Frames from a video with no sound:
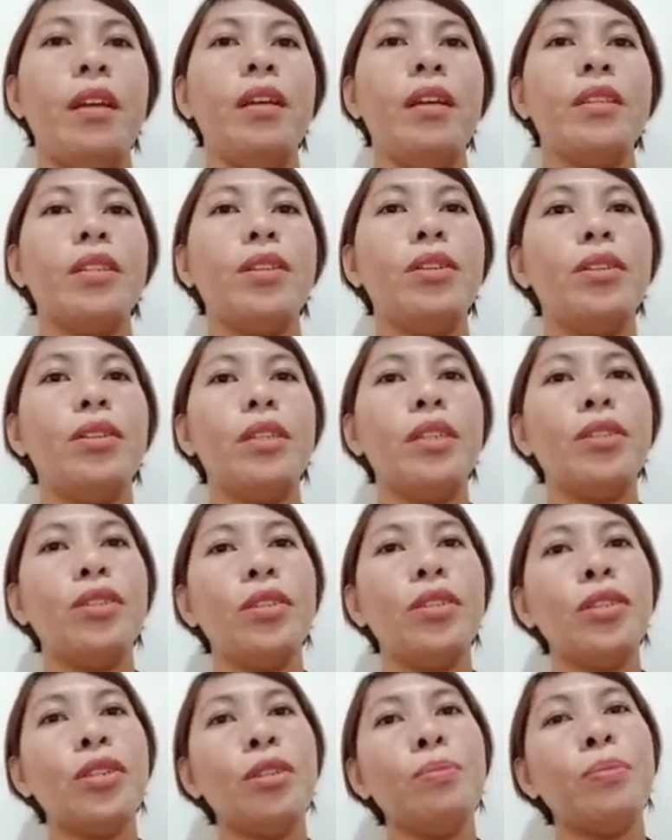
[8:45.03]
So
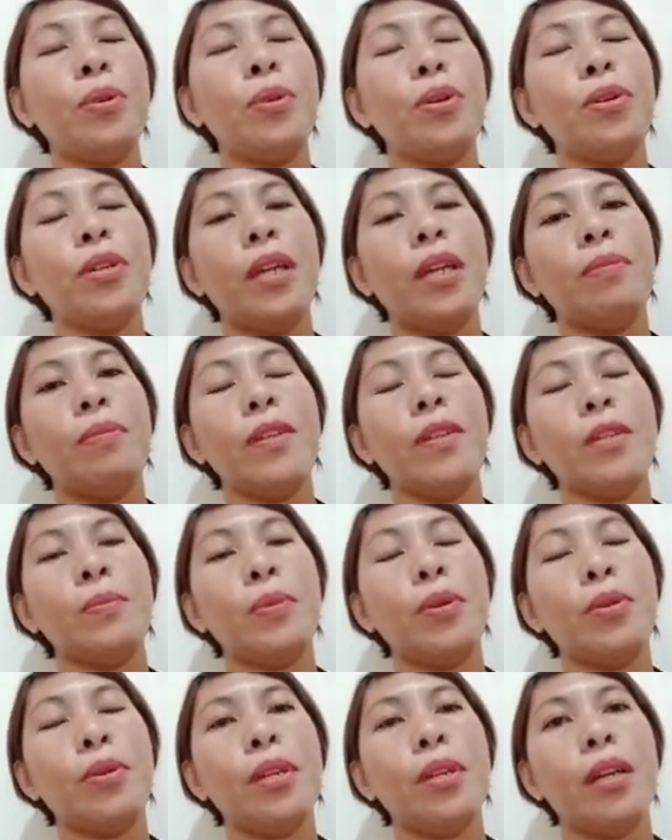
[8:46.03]
nutrition program, this
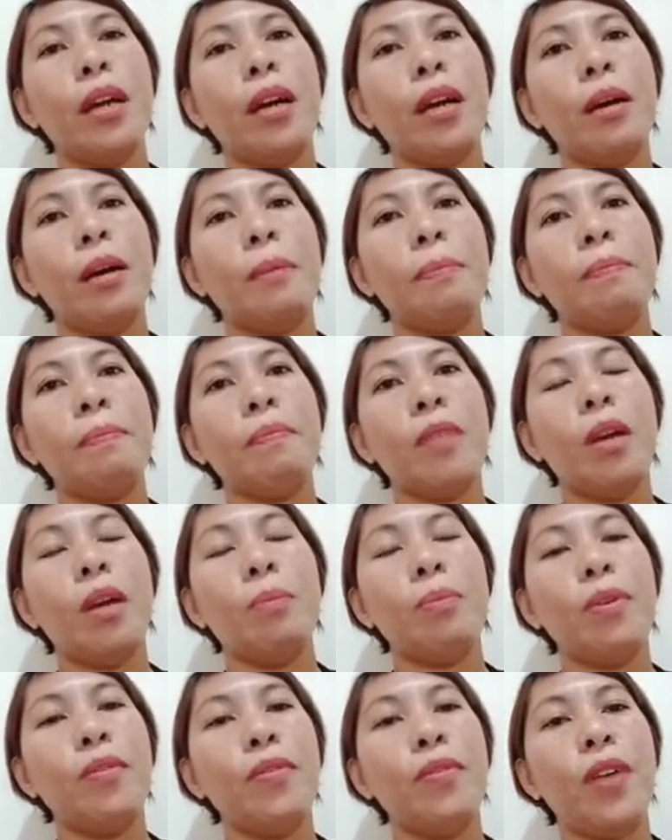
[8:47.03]
program
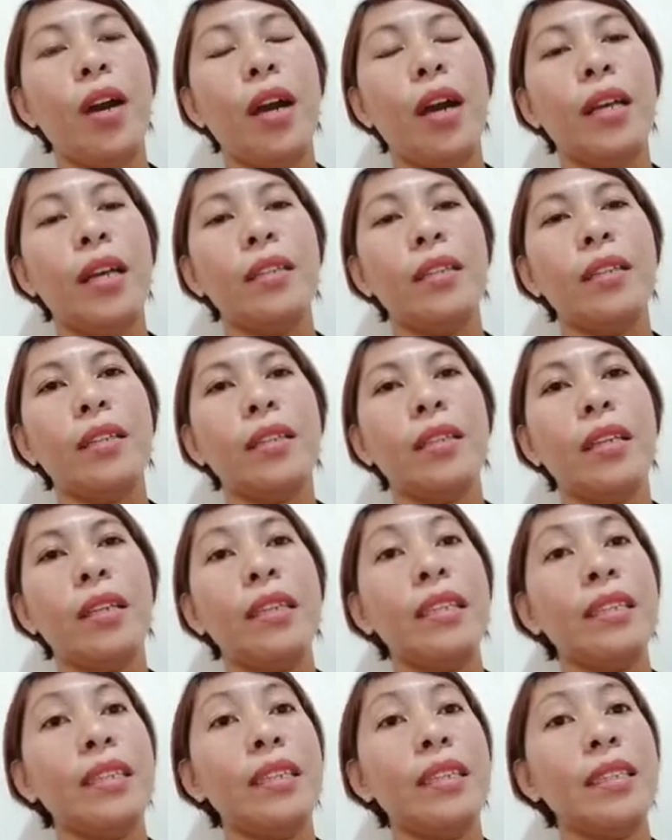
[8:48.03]
provides an
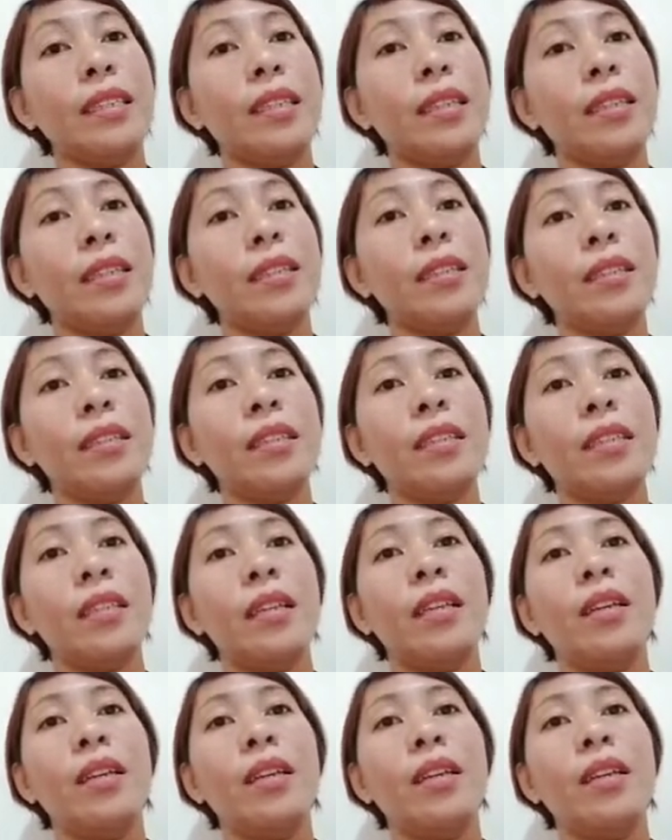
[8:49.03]
assistance